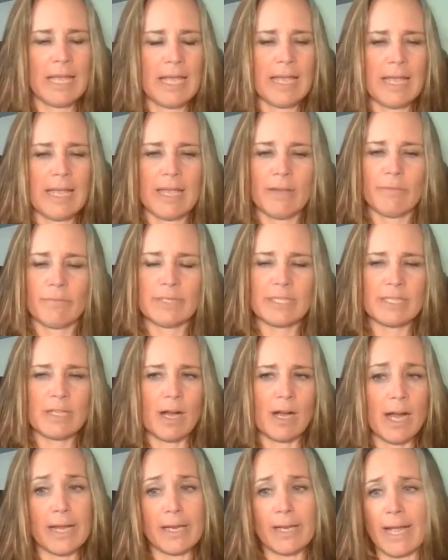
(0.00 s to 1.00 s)
it was
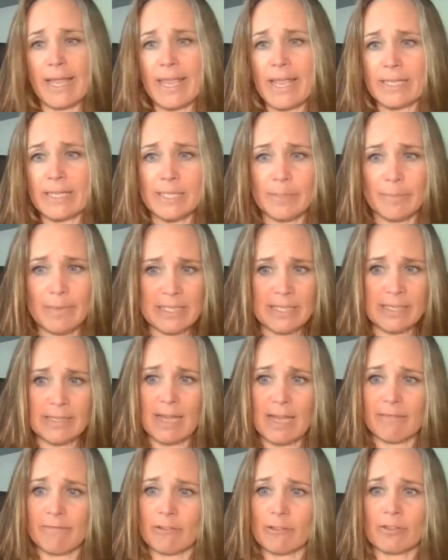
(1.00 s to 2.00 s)
I, I can't speak to
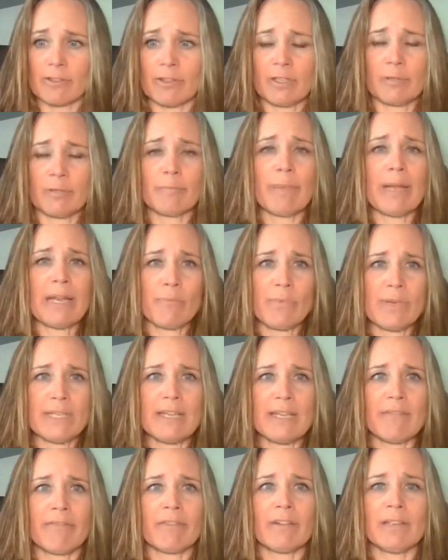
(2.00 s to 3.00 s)
that for certain but we
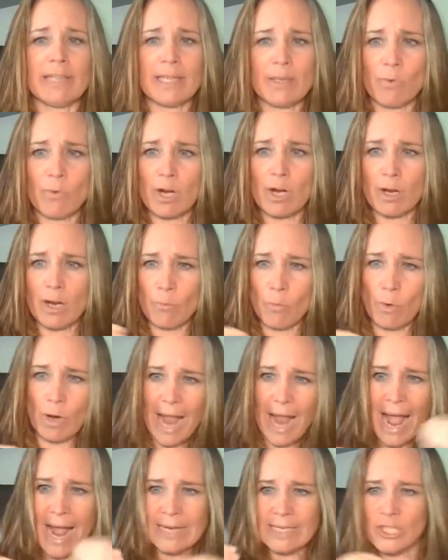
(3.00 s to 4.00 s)
definitely were
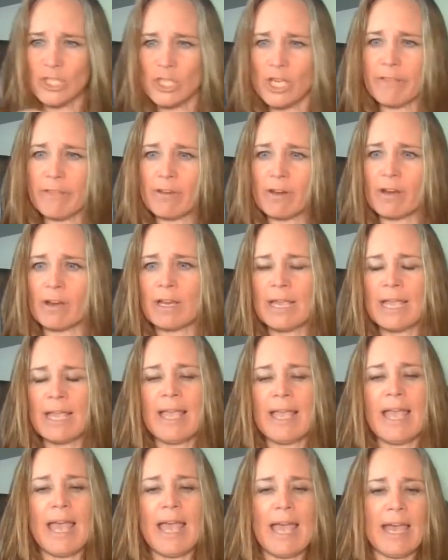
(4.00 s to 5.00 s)
were at each other
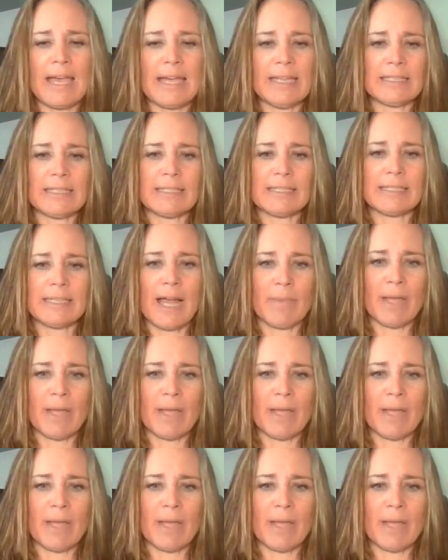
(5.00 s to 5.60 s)
yeah. and uh,